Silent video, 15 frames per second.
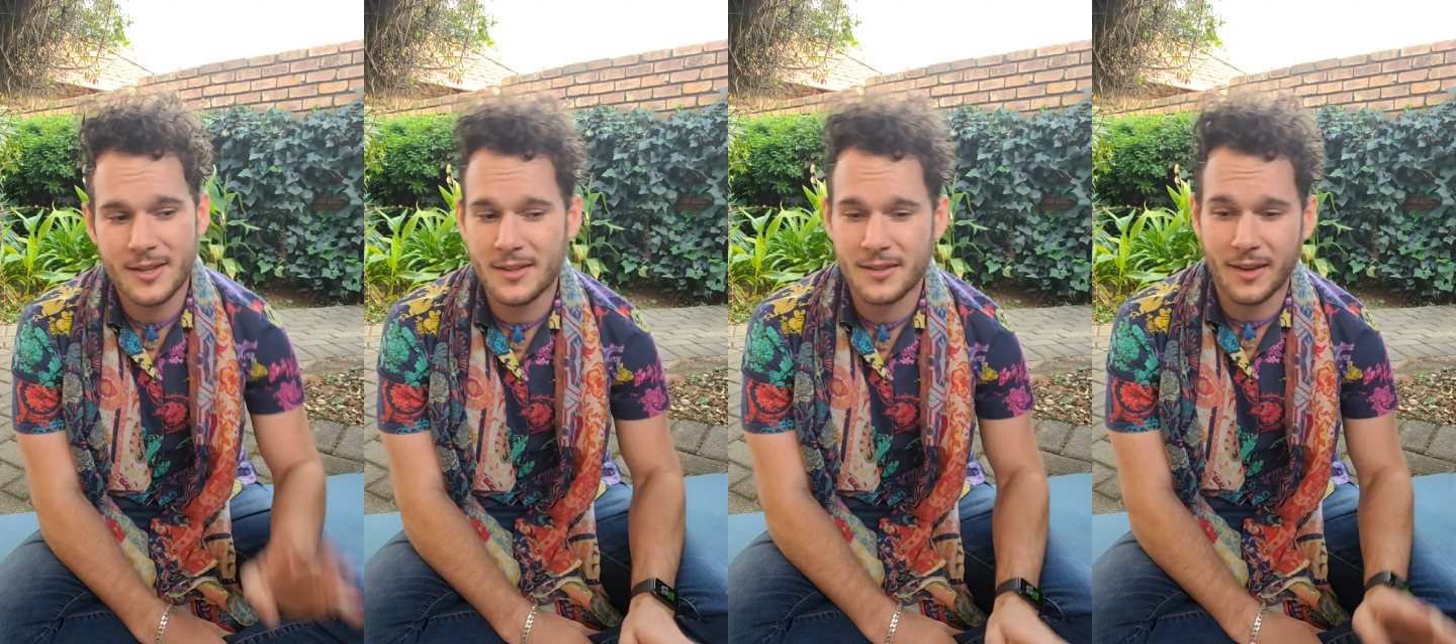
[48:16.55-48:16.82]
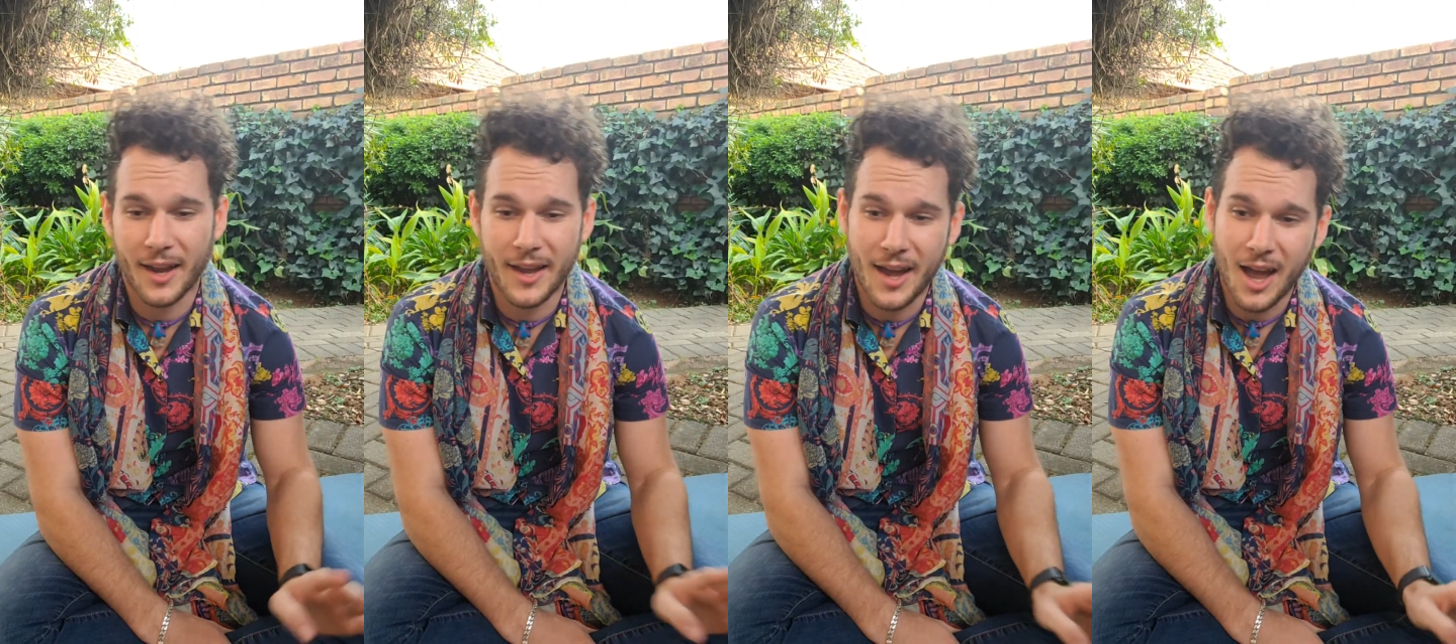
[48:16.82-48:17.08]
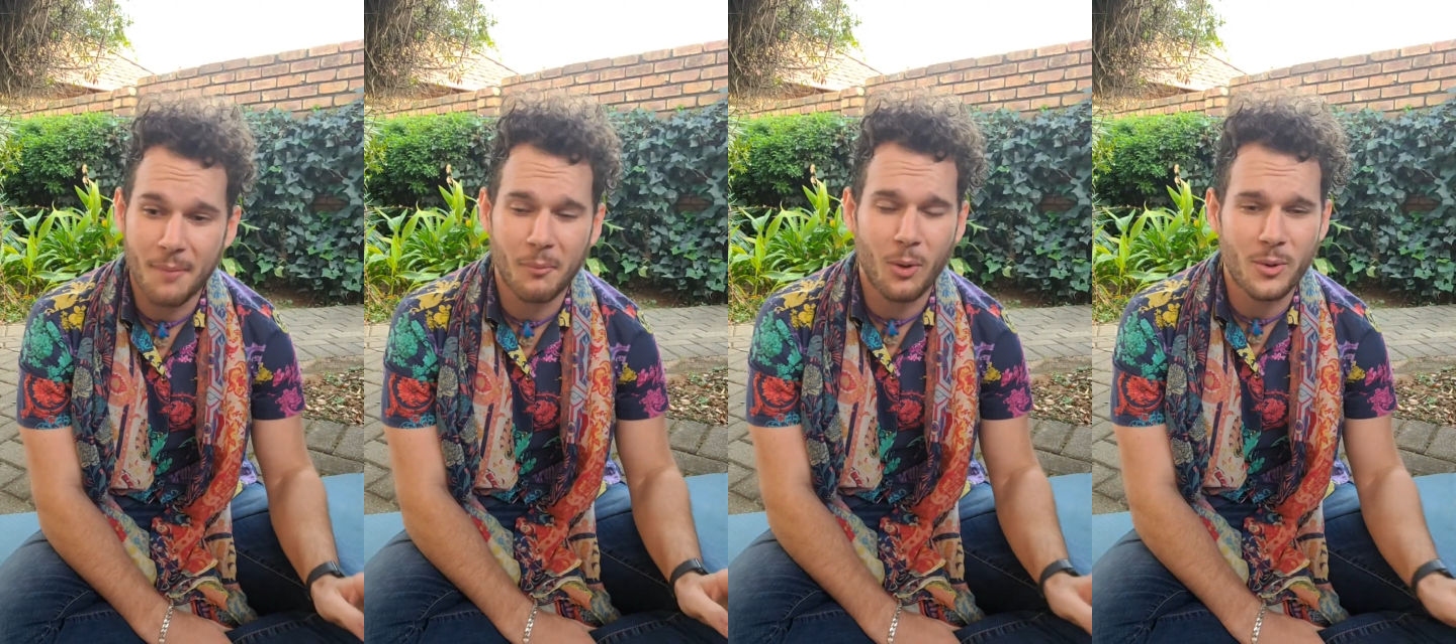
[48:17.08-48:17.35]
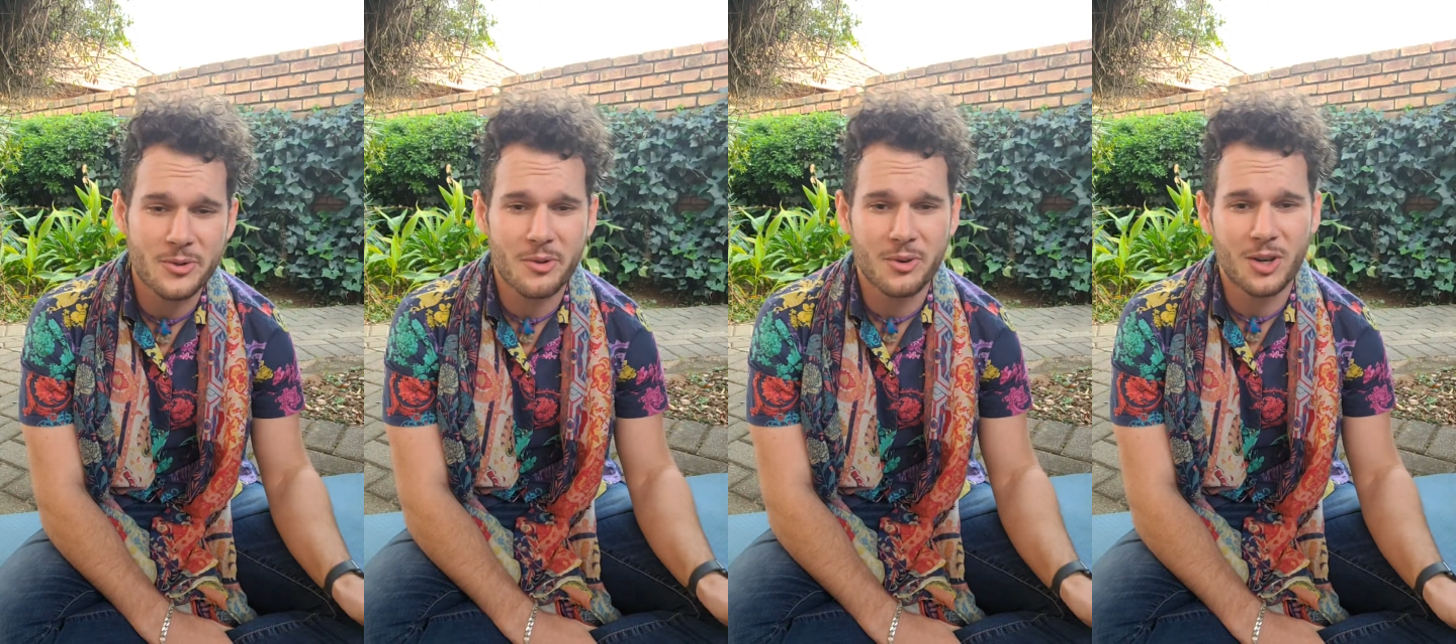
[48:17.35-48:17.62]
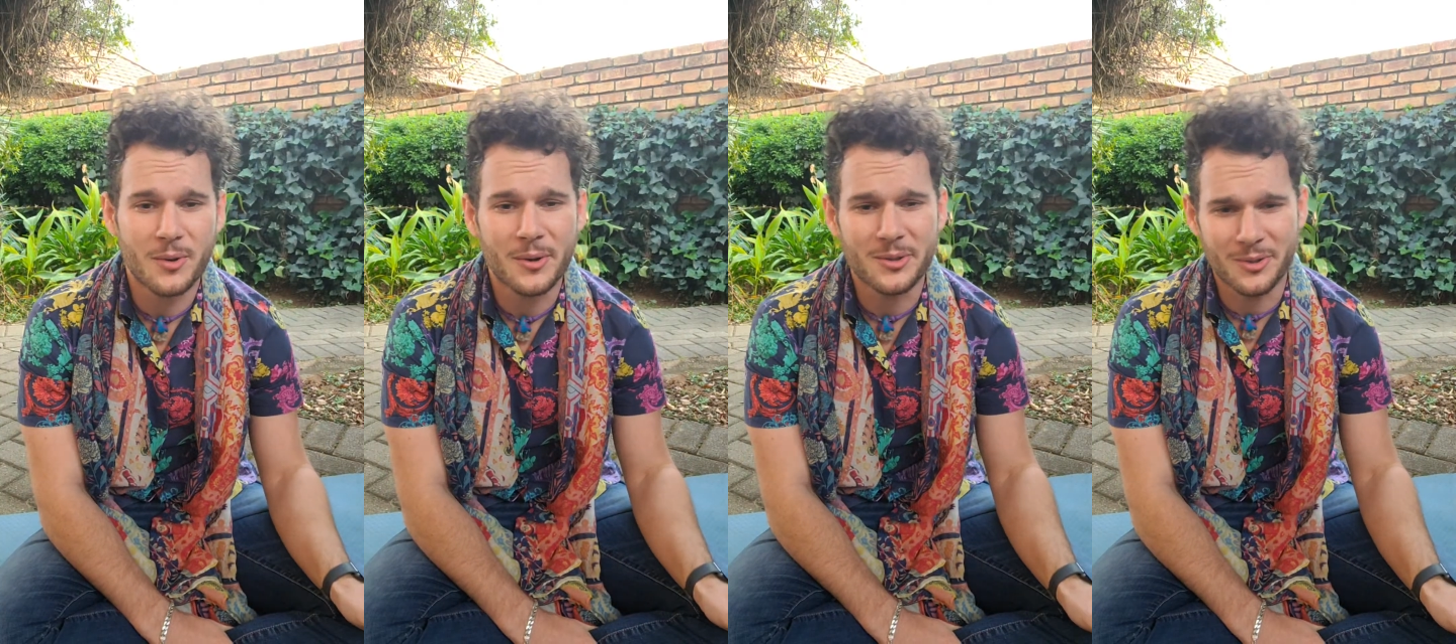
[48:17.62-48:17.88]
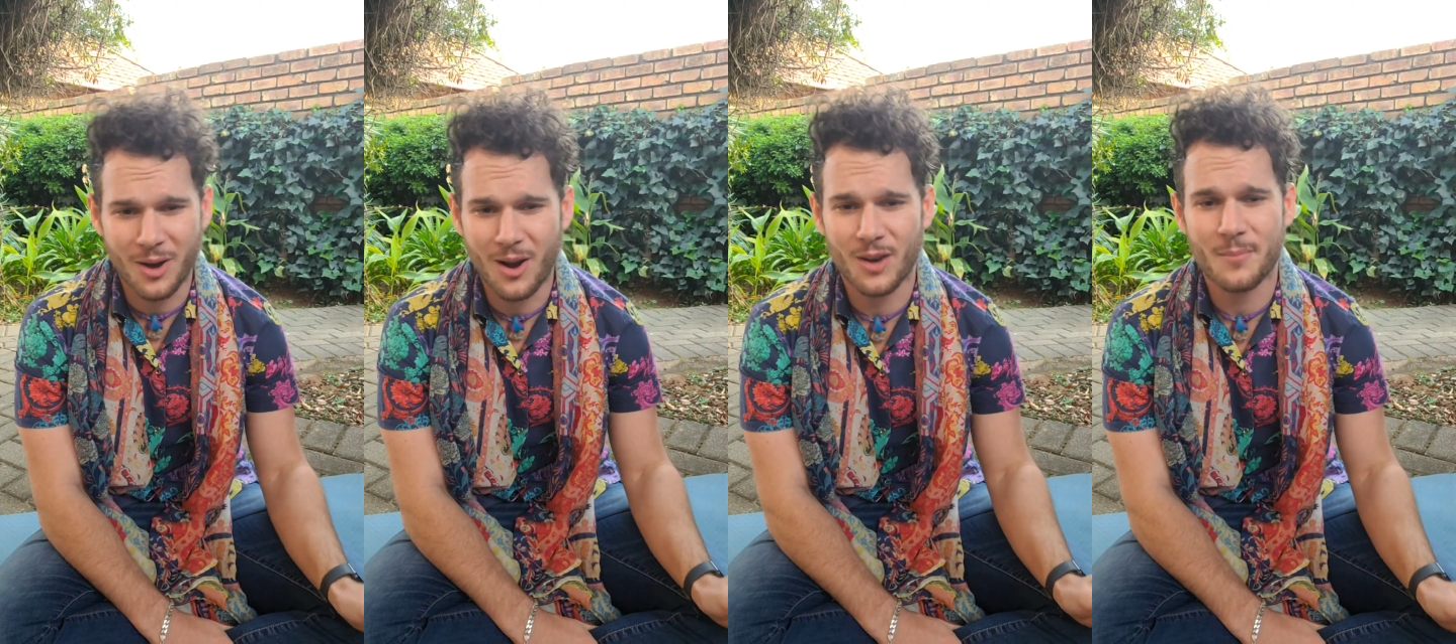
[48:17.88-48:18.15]
that I am also going to
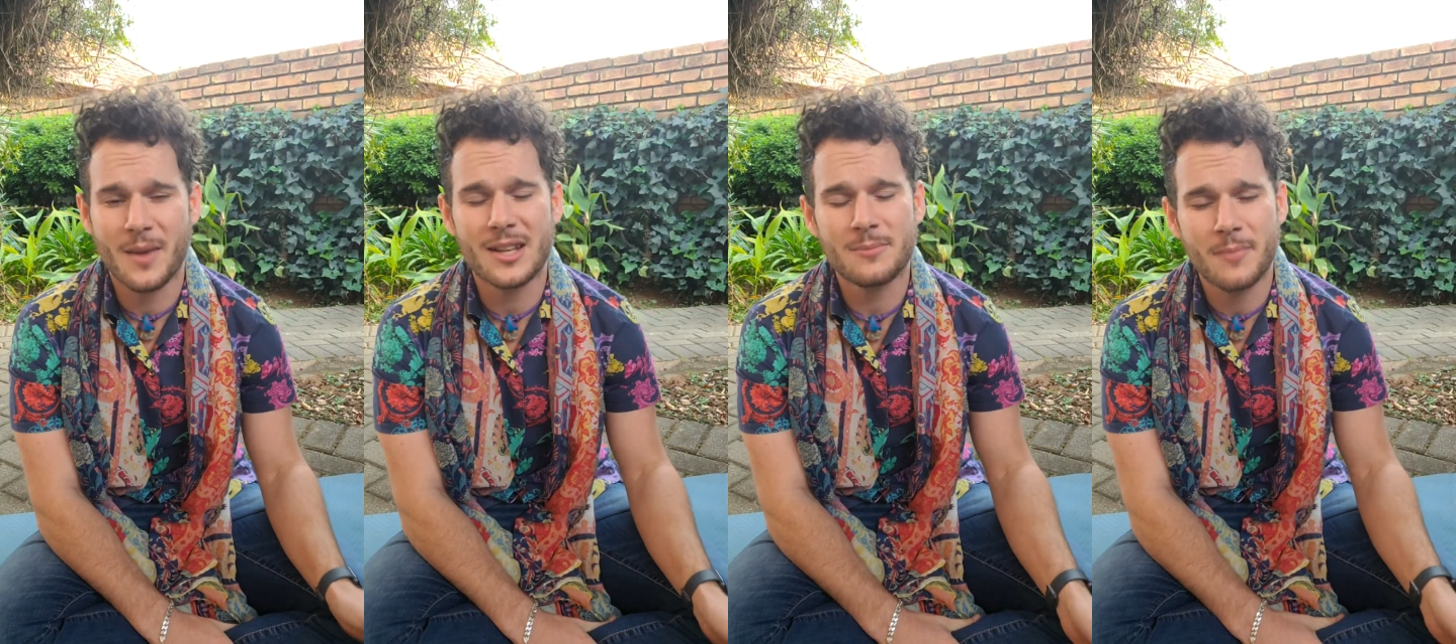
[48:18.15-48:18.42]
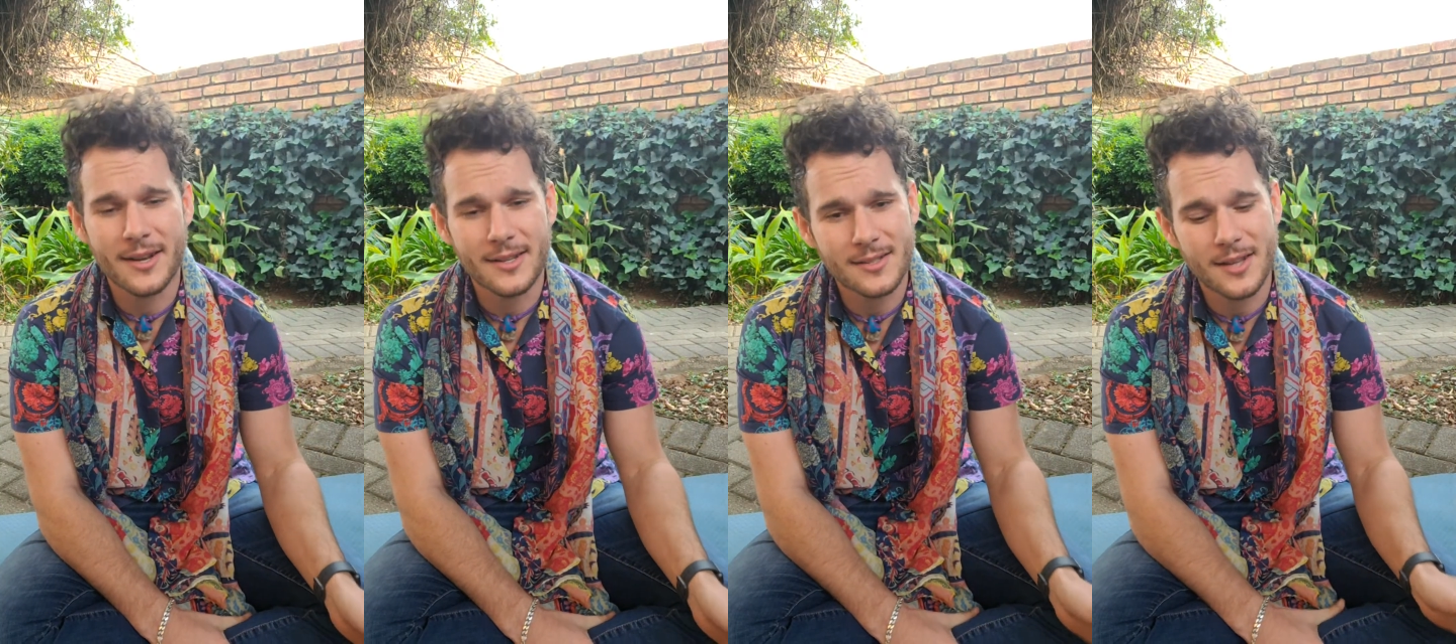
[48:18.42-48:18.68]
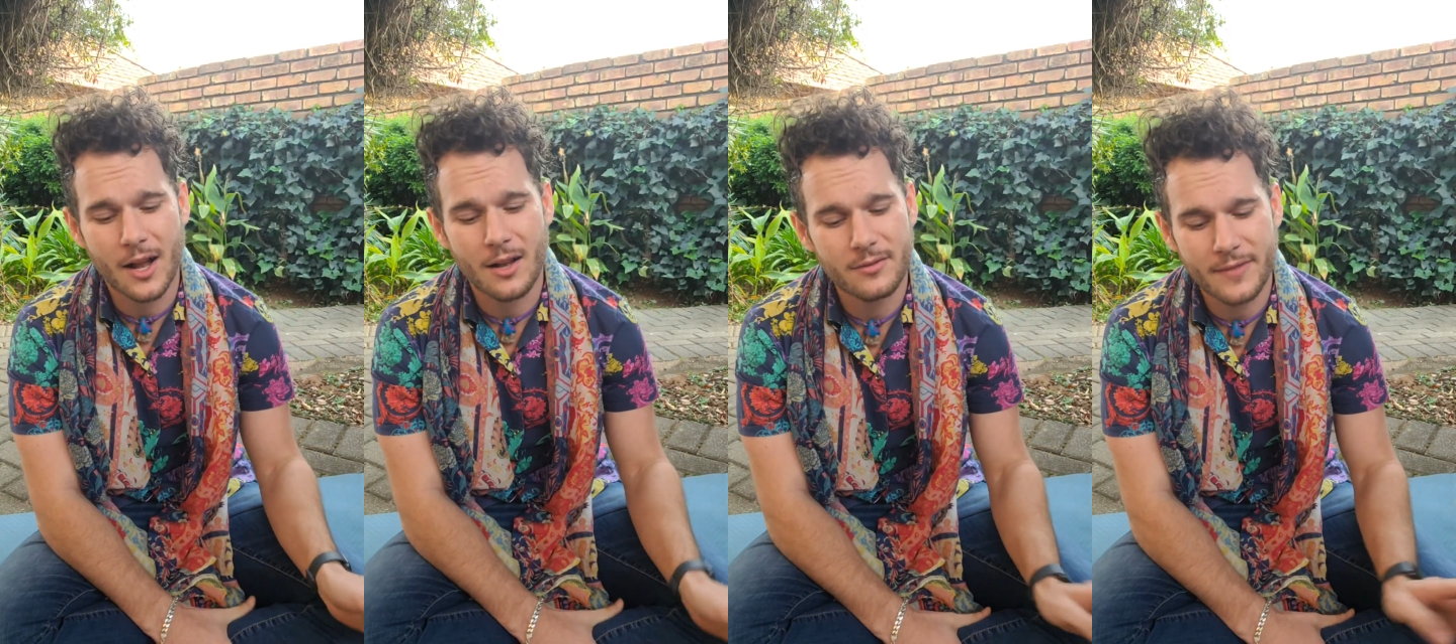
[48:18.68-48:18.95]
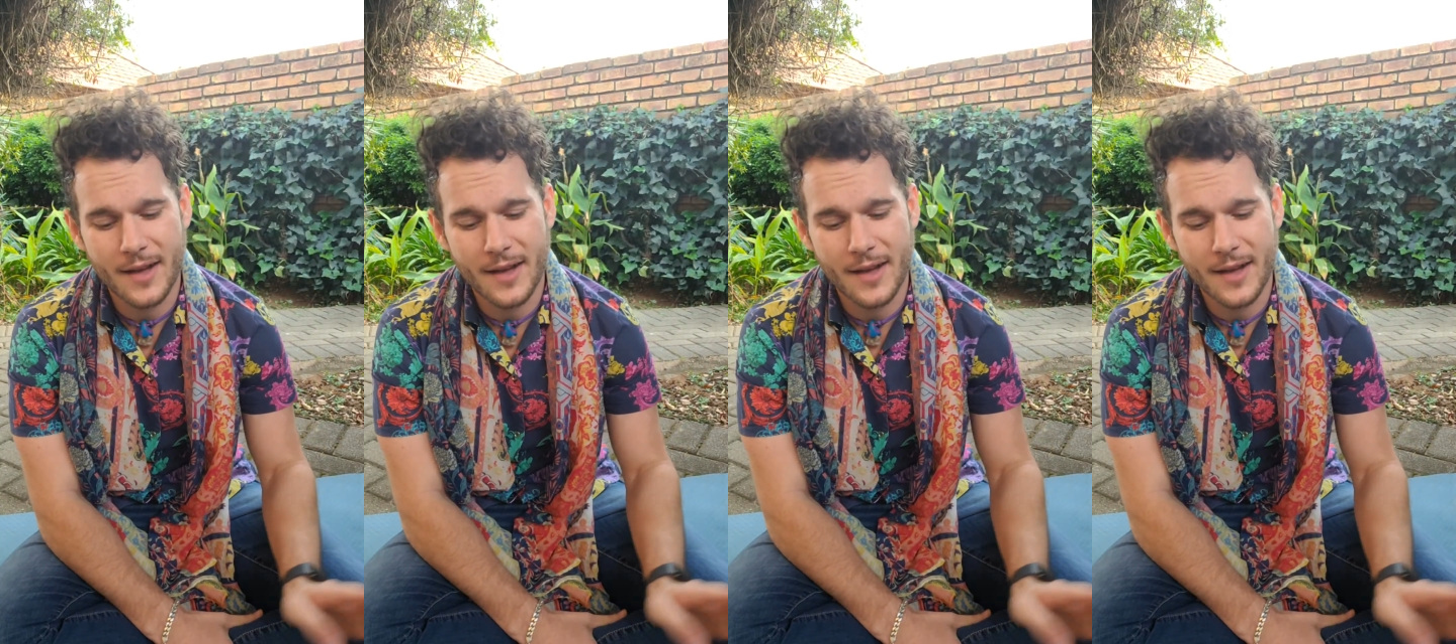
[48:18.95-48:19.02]
augment myself